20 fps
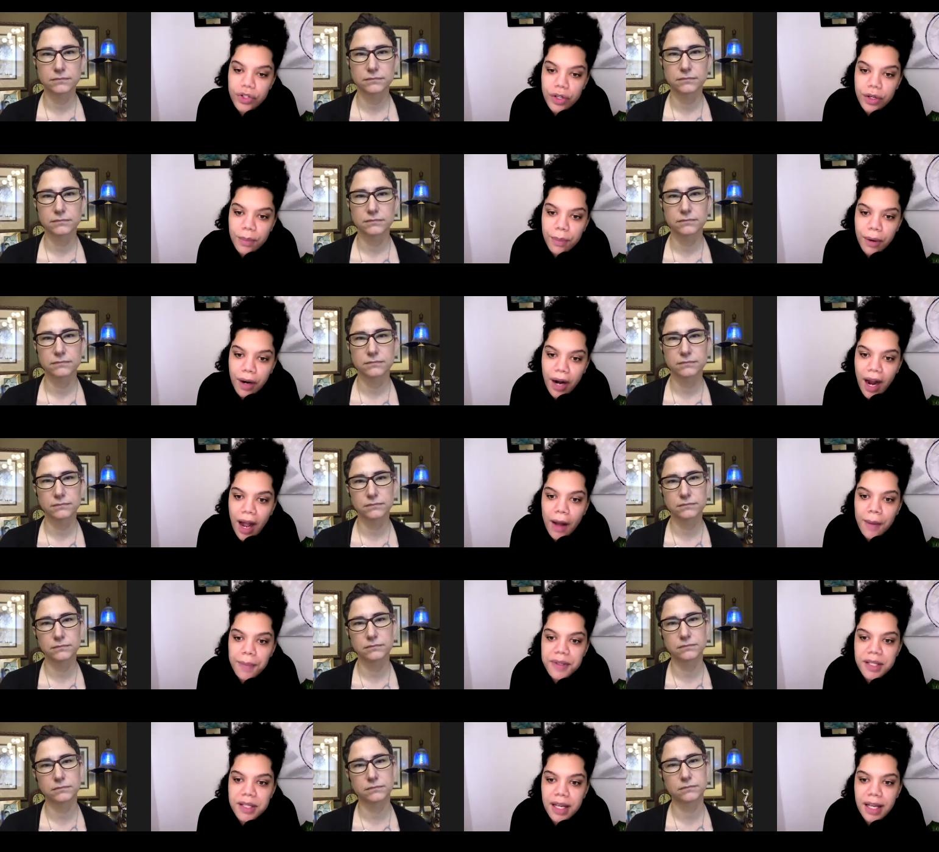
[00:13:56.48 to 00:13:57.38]

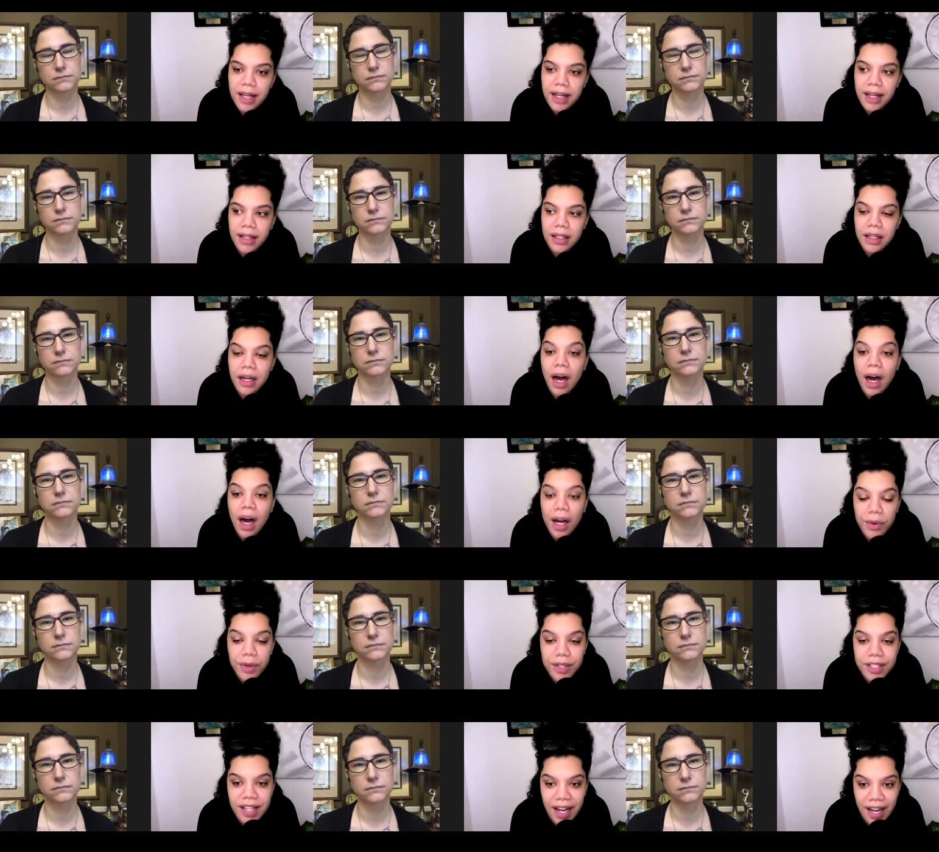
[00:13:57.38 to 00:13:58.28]
Speaker 1: perhaps it can
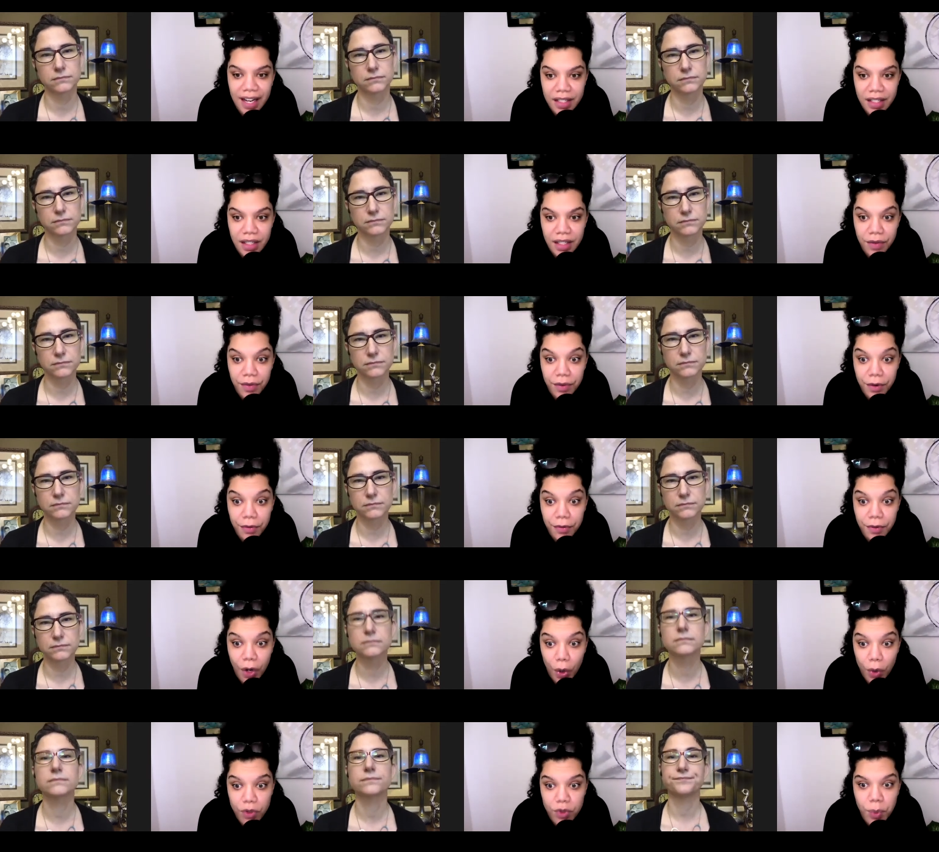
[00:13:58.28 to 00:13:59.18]
concretize it for
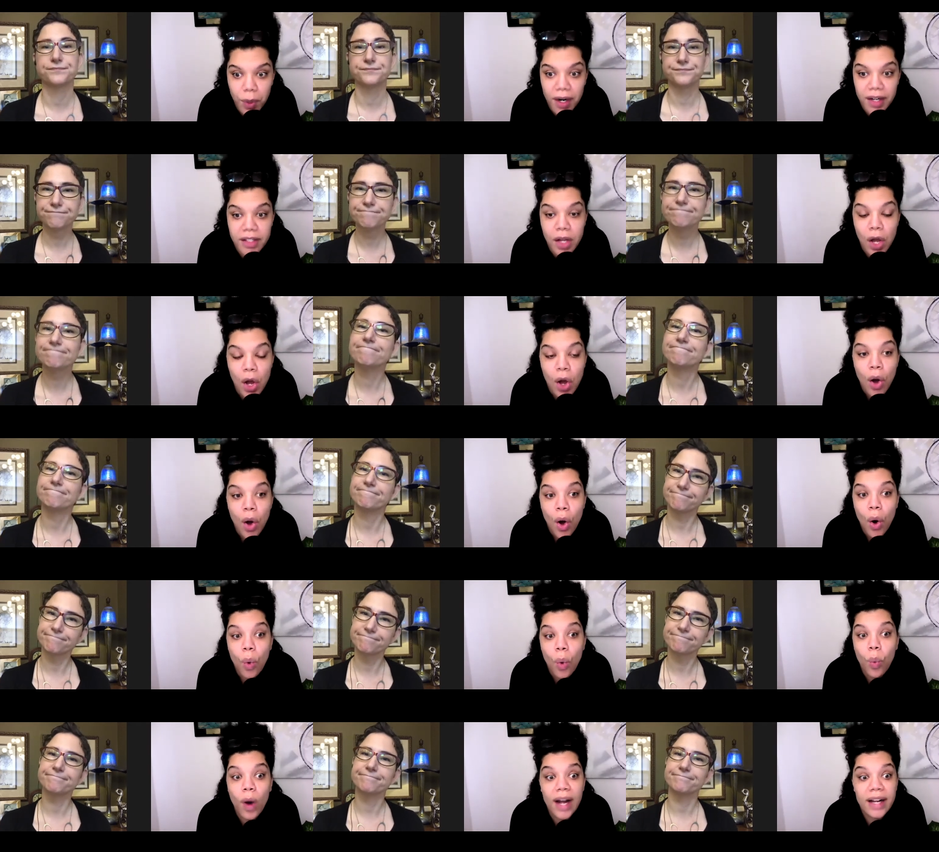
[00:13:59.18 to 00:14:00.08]
folks whereas
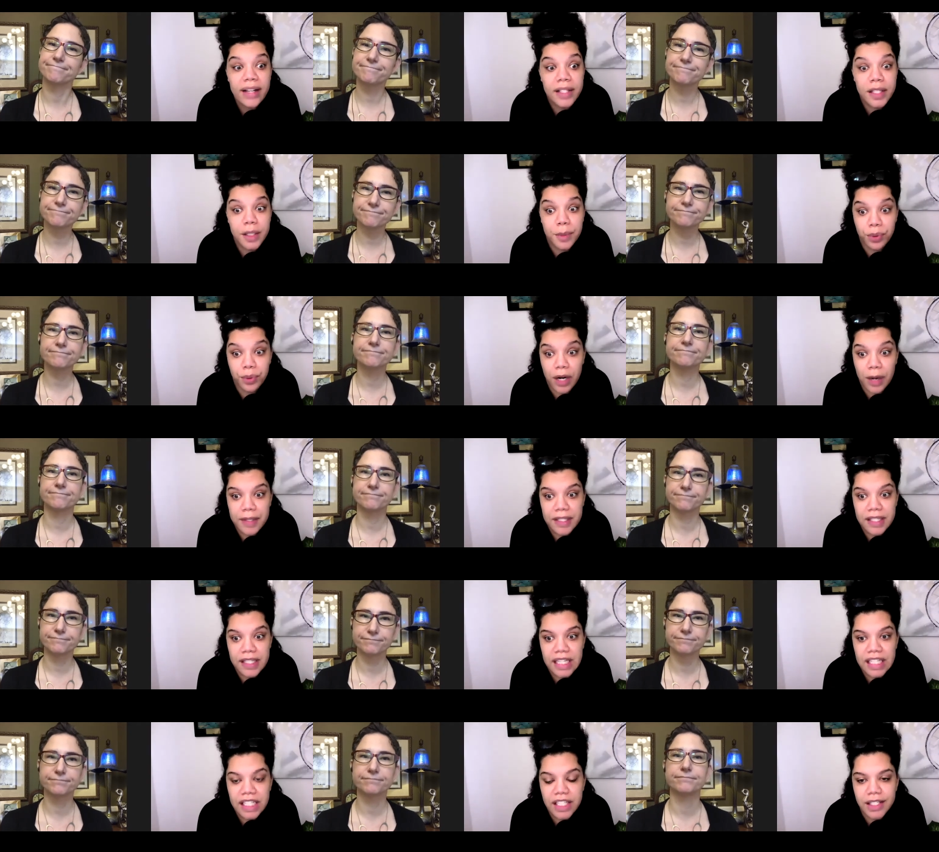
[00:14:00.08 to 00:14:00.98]
white
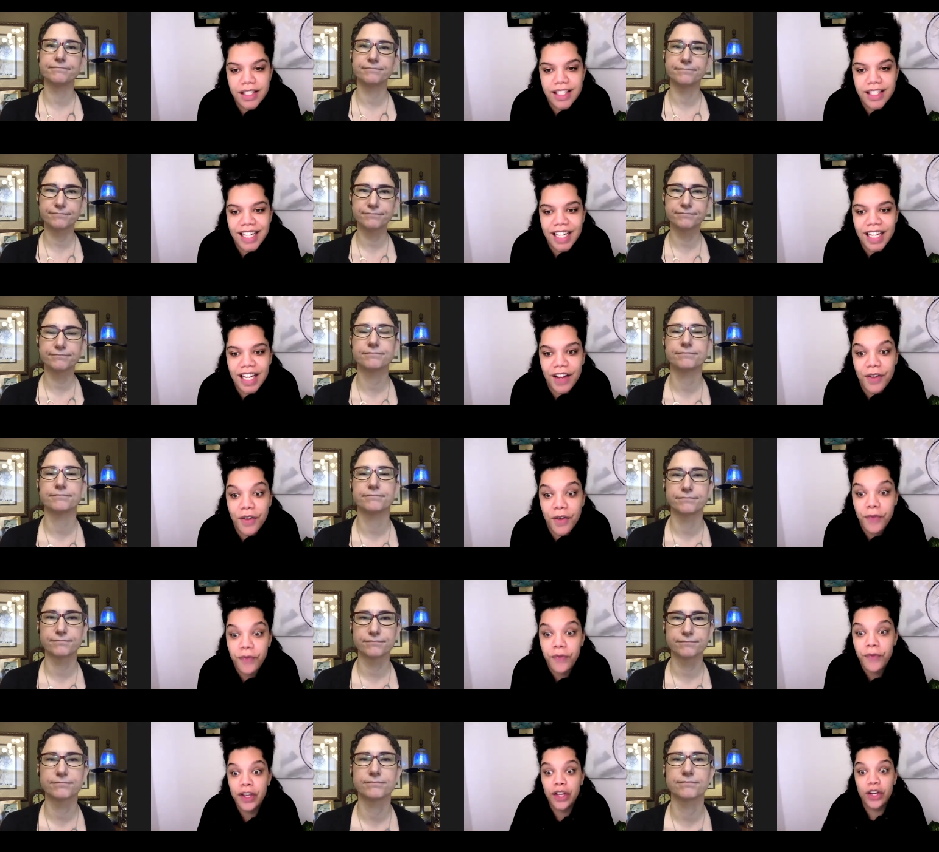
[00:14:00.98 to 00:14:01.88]
supremacy just it
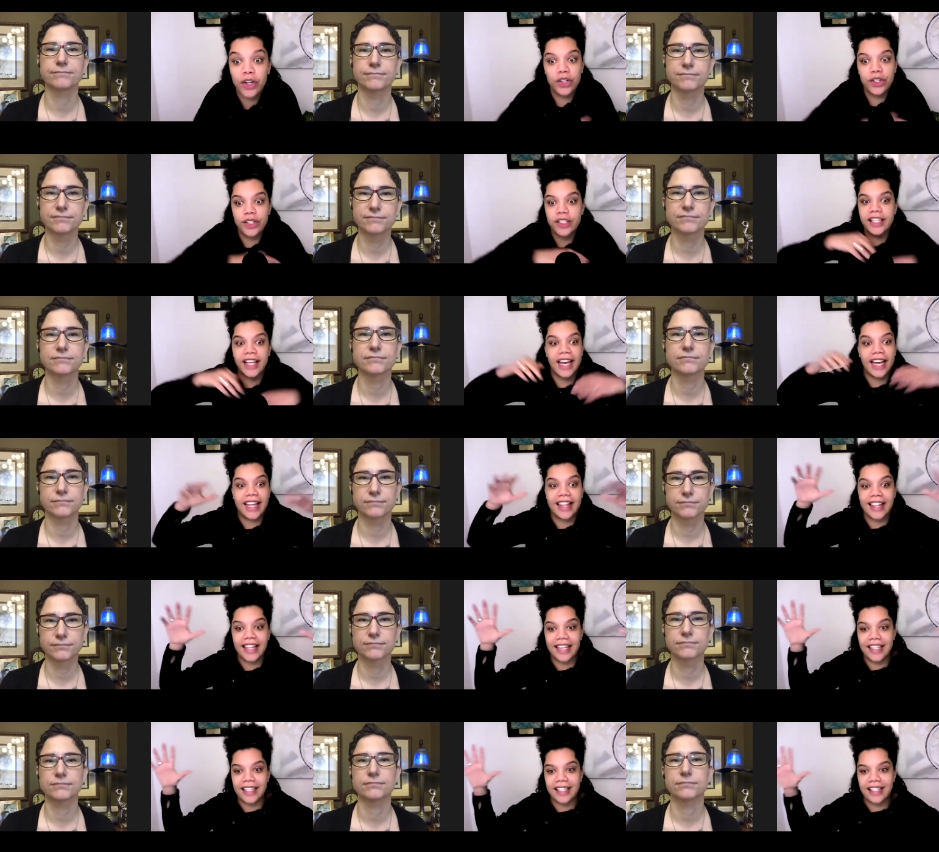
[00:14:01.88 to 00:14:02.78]
feels like
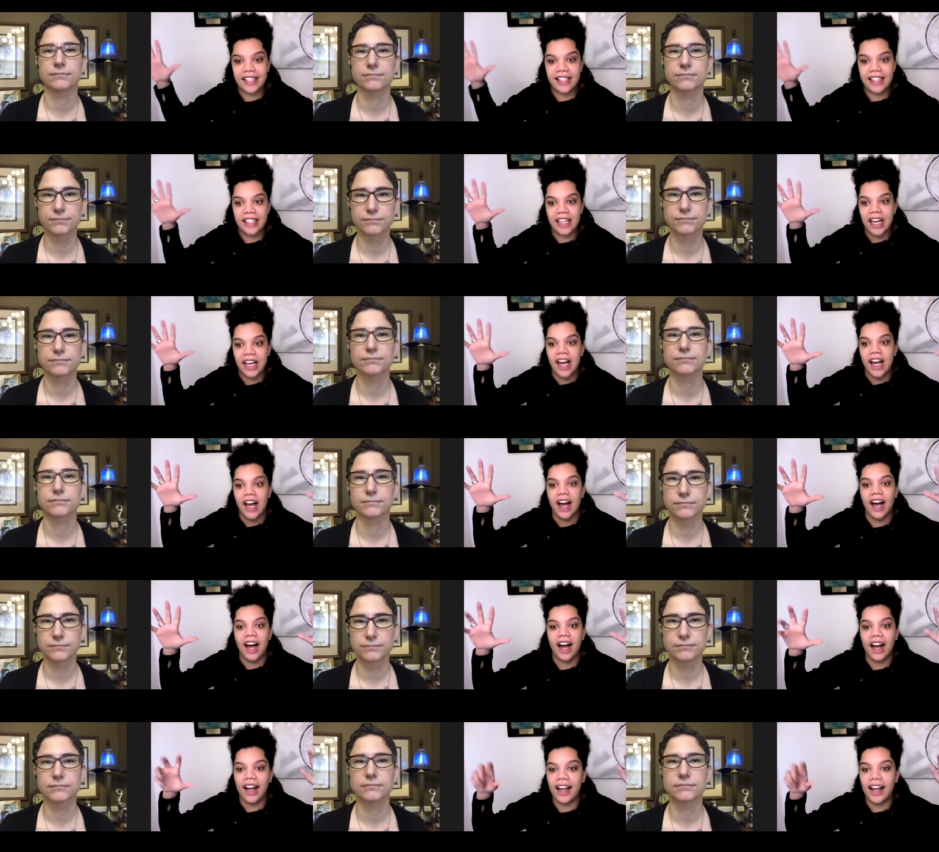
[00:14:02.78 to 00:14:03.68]
this
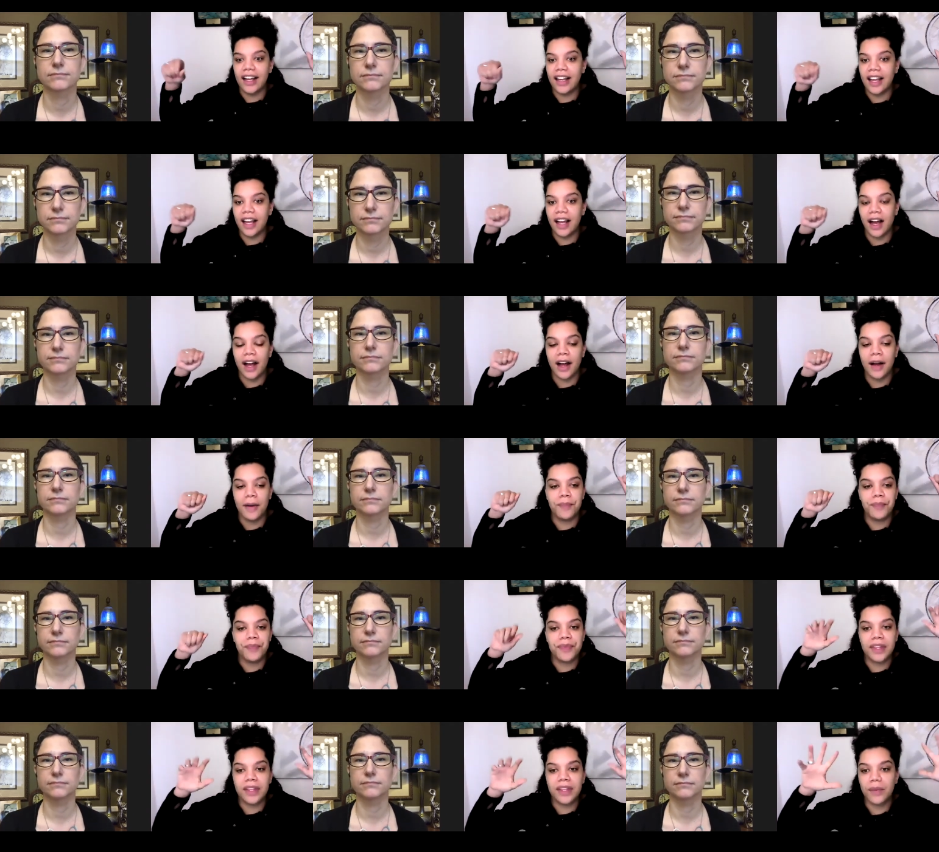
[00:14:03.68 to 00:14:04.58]

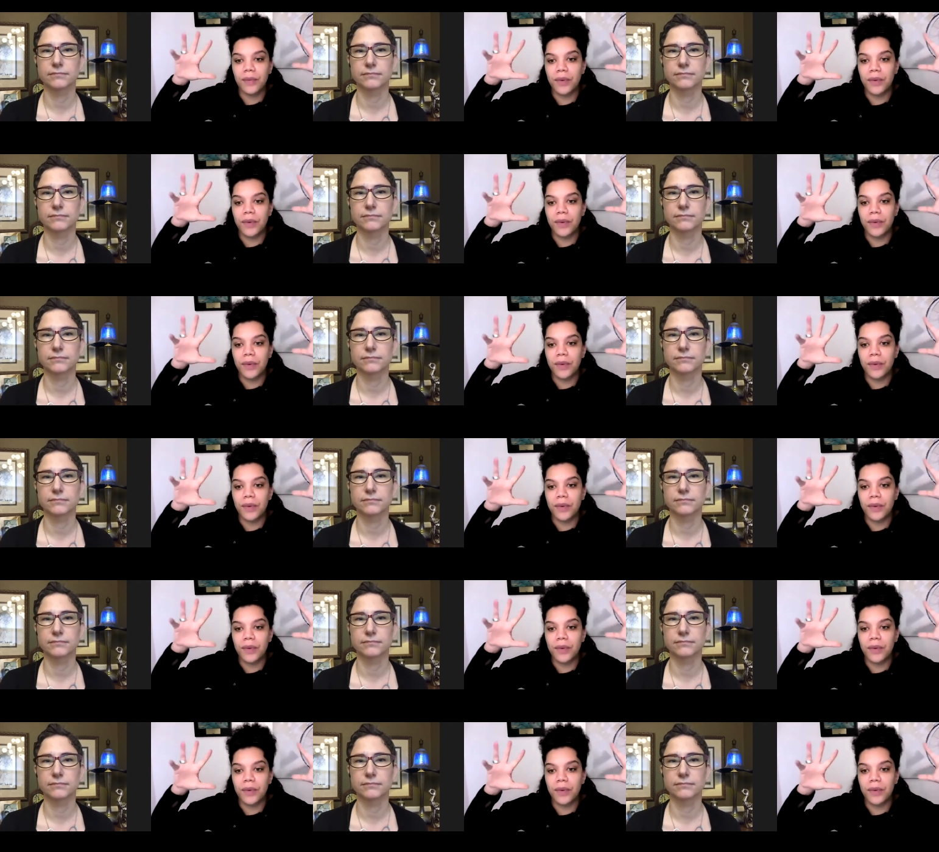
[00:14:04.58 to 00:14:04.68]
um what,